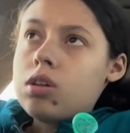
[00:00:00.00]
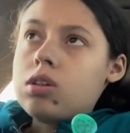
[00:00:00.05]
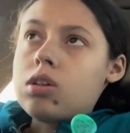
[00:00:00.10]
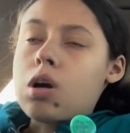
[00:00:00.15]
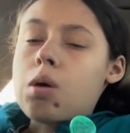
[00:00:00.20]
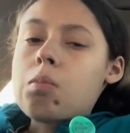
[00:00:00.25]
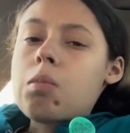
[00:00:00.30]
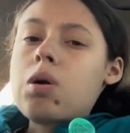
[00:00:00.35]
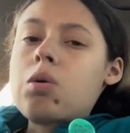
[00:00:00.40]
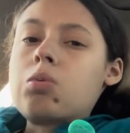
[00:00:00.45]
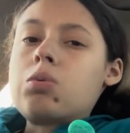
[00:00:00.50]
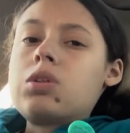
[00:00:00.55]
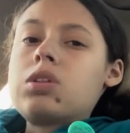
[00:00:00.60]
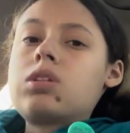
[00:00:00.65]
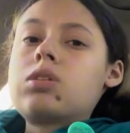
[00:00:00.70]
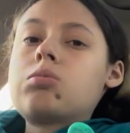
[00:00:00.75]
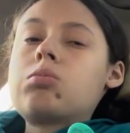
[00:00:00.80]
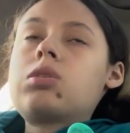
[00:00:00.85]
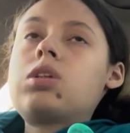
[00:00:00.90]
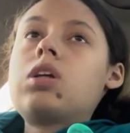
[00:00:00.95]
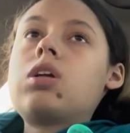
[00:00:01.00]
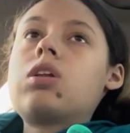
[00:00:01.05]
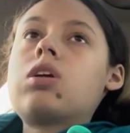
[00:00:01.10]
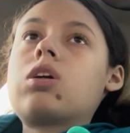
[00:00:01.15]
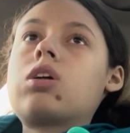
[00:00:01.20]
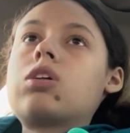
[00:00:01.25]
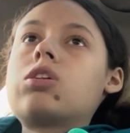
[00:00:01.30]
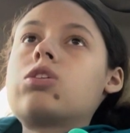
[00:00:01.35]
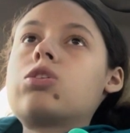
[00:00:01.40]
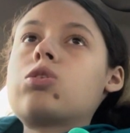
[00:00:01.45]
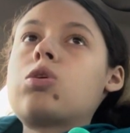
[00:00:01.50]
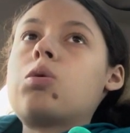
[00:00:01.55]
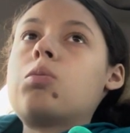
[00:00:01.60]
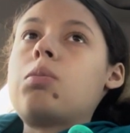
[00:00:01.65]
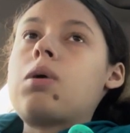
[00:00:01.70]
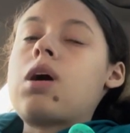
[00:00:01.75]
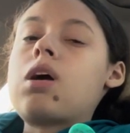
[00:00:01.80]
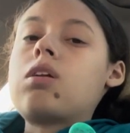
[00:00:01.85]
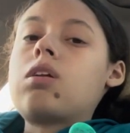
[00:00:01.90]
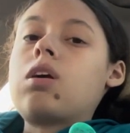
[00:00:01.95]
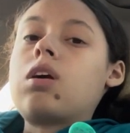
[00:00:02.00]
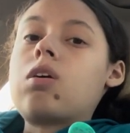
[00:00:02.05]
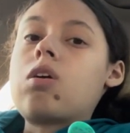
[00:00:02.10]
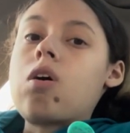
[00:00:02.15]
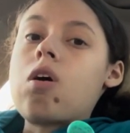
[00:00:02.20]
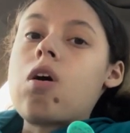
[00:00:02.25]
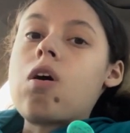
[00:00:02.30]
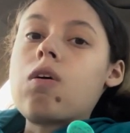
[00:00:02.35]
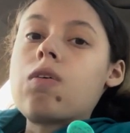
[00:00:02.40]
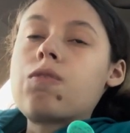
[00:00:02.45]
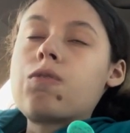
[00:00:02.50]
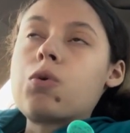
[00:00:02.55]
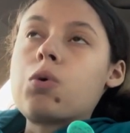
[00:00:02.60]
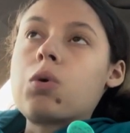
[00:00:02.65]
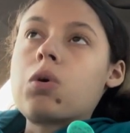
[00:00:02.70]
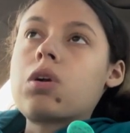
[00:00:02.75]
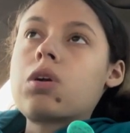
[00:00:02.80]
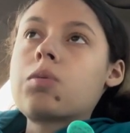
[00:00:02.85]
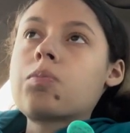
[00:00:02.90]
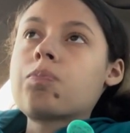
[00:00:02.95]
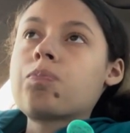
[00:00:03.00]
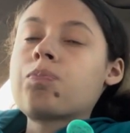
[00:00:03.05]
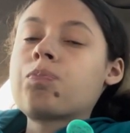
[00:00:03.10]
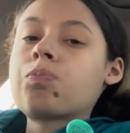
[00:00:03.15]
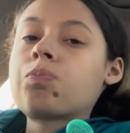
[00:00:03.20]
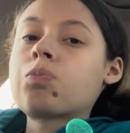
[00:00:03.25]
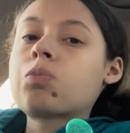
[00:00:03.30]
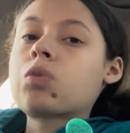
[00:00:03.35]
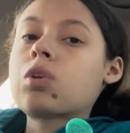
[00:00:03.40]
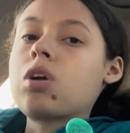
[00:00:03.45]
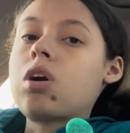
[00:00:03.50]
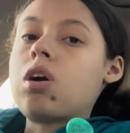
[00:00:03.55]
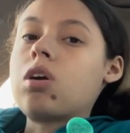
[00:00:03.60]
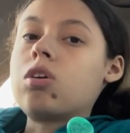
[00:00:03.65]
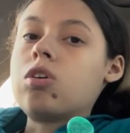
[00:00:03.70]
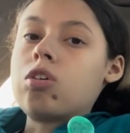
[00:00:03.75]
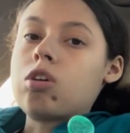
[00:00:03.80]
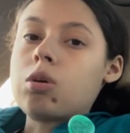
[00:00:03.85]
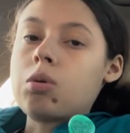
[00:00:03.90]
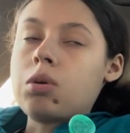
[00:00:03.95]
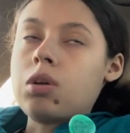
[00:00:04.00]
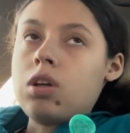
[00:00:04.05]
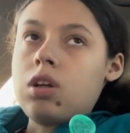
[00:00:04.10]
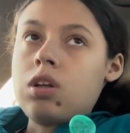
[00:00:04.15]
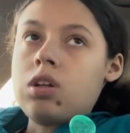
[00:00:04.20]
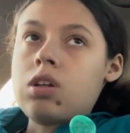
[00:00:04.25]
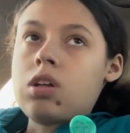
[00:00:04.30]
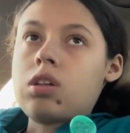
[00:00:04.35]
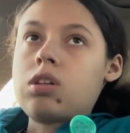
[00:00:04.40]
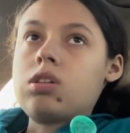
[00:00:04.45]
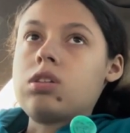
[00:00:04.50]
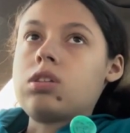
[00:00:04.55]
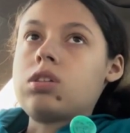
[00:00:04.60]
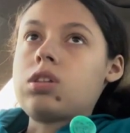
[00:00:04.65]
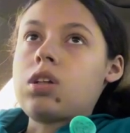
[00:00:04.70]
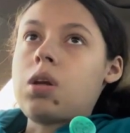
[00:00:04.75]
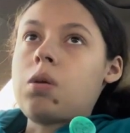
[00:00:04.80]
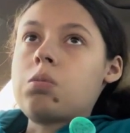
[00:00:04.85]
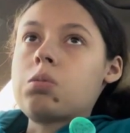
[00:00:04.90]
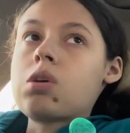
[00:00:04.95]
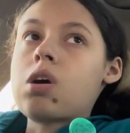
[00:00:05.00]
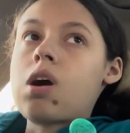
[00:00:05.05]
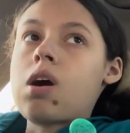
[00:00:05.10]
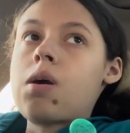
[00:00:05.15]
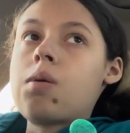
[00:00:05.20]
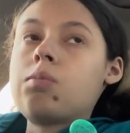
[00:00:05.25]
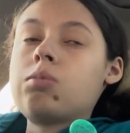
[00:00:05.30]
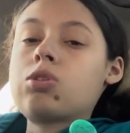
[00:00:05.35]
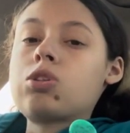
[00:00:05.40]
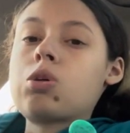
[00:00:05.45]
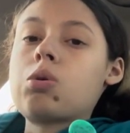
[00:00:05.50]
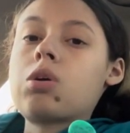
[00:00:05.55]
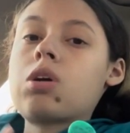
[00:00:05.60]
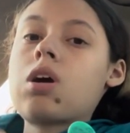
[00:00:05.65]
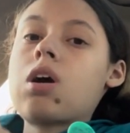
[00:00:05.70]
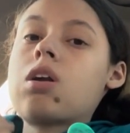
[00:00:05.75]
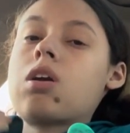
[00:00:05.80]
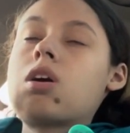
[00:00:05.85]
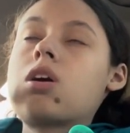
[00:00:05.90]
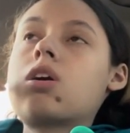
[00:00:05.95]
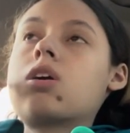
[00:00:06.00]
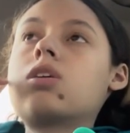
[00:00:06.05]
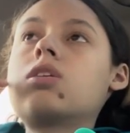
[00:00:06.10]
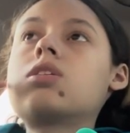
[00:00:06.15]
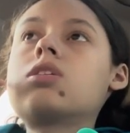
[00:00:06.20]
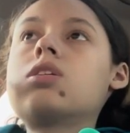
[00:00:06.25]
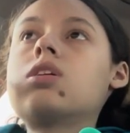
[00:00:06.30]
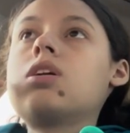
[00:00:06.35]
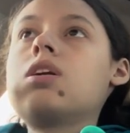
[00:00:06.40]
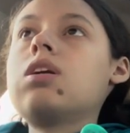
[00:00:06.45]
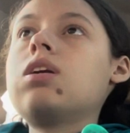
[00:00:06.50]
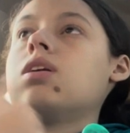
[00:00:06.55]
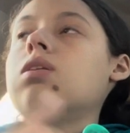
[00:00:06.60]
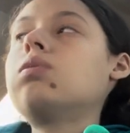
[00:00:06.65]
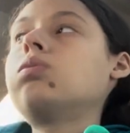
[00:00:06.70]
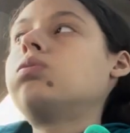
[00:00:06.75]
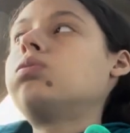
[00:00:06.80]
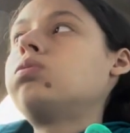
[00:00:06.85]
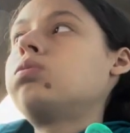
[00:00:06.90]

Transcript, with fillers: y'all, my wisdom teeth hurt so bad. Like all four are growing in at the same time, so it kind of hurts to eat,